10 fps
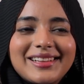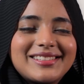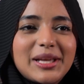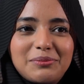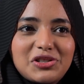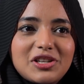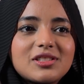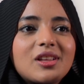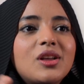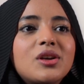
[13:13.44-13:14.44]

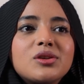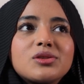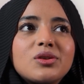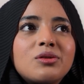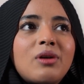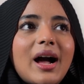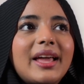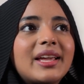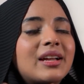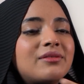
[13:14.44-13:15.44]
subject? So
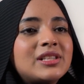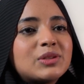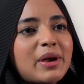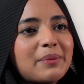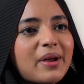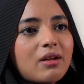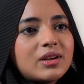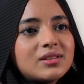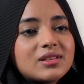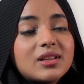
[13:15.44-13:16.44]
I convinced my
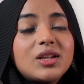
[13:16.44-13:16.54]
parents.